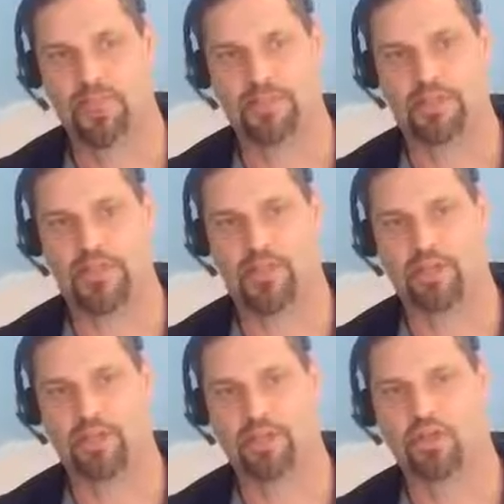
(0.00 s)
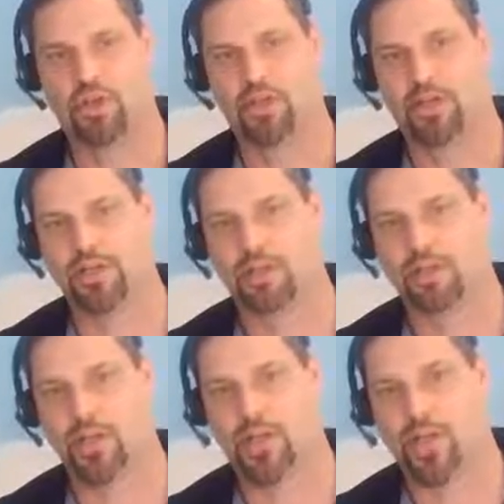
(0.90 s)
except it showed
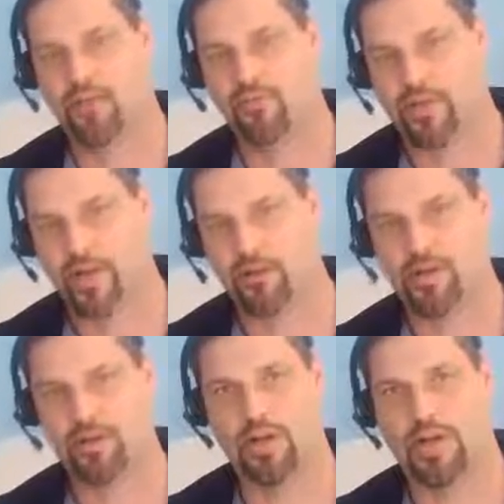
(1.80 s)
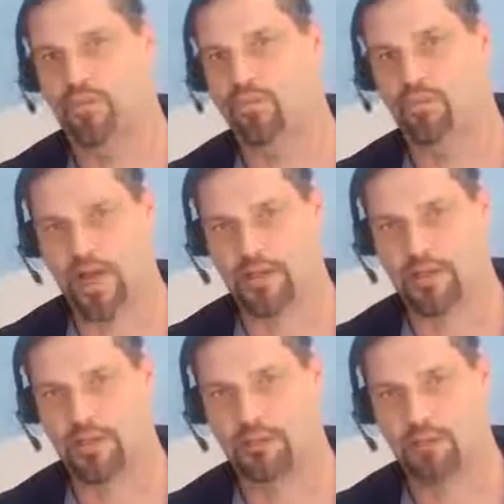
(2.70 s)
us every carrier and every
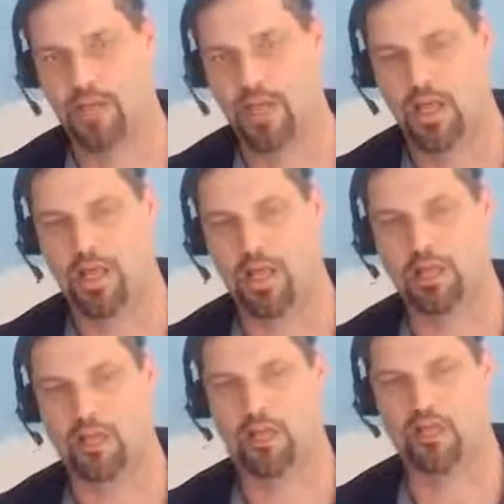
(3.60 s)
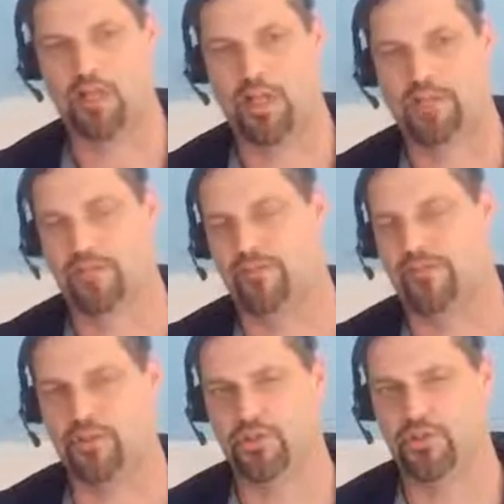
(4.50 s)
product. And it also gave us a
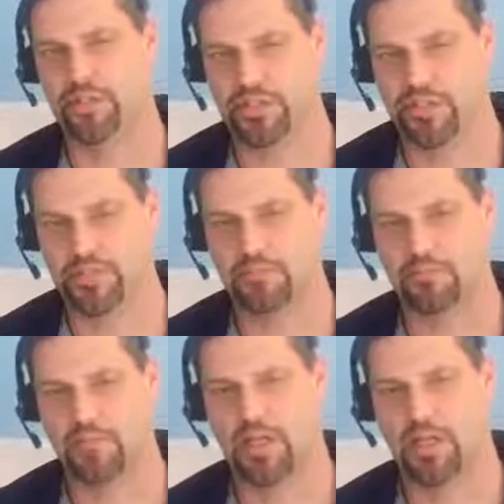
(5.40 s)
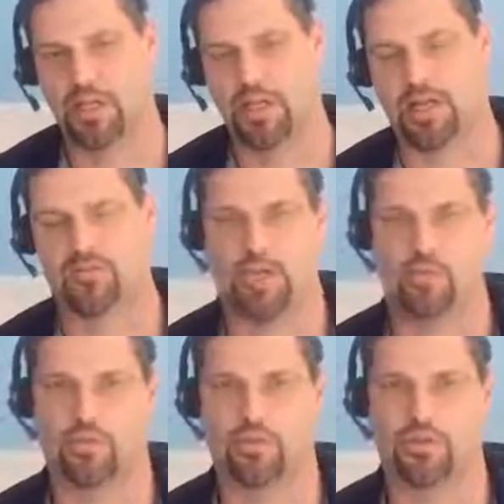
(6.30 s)
filtering system, kind of
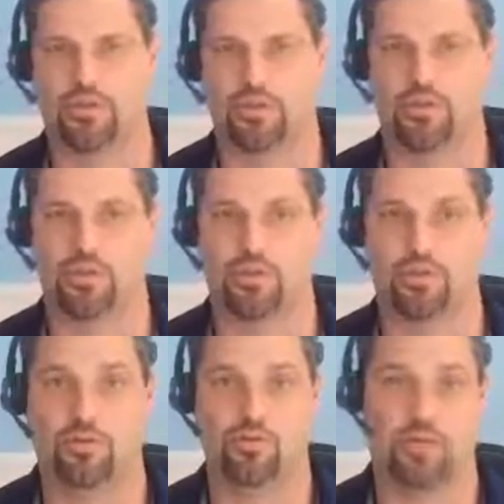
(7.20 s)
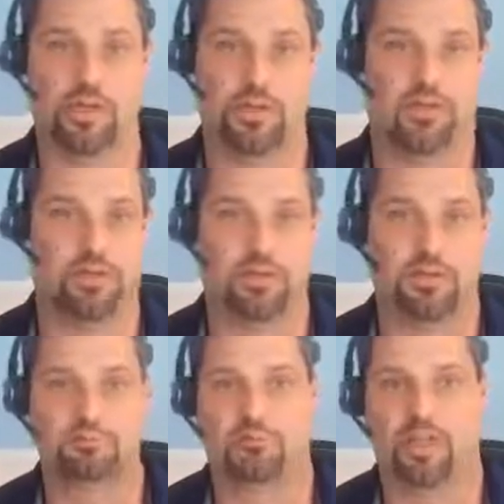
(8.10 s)
like what you're used to with
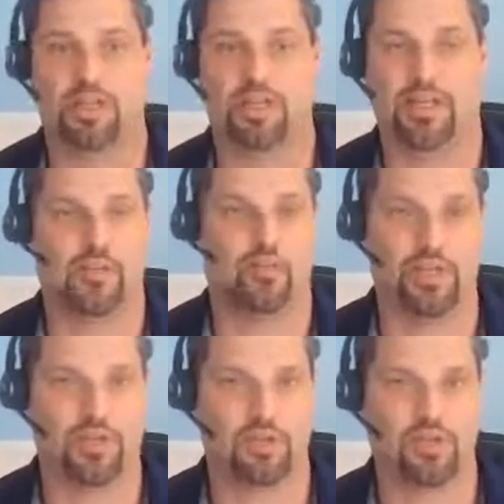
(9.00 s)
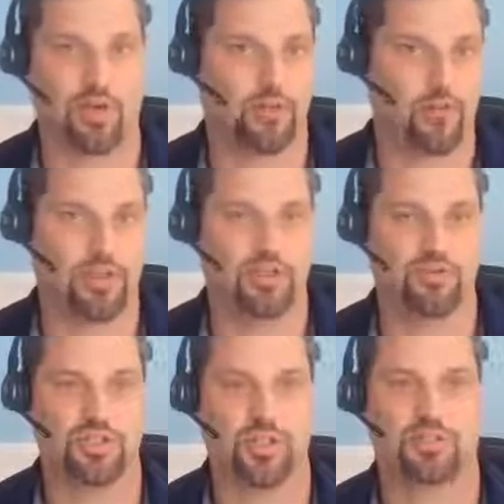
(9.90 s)
any other piece of software
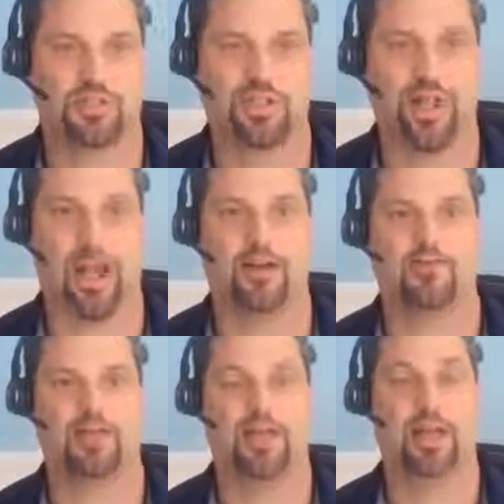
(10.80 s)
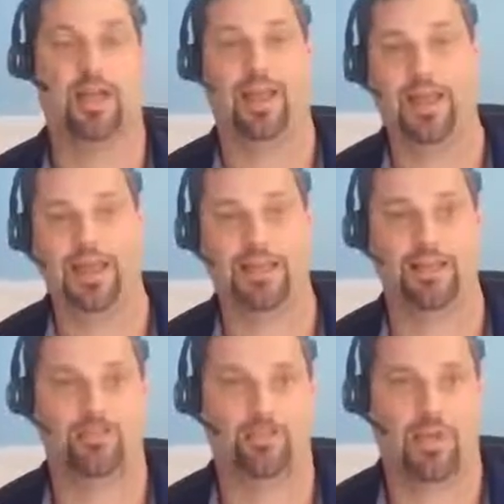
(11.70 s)
that you generally have.
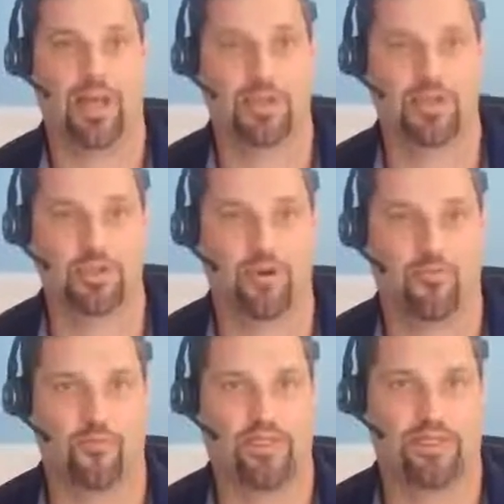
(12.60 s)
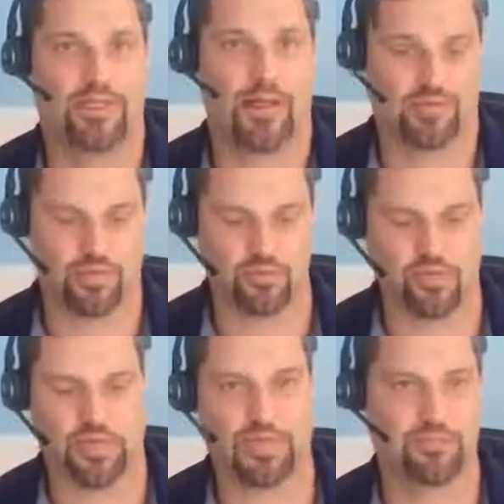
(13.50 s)
And we had this software that kept us
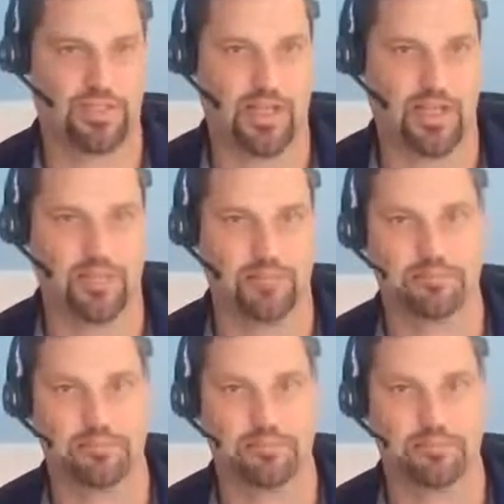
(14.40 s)
really up to date.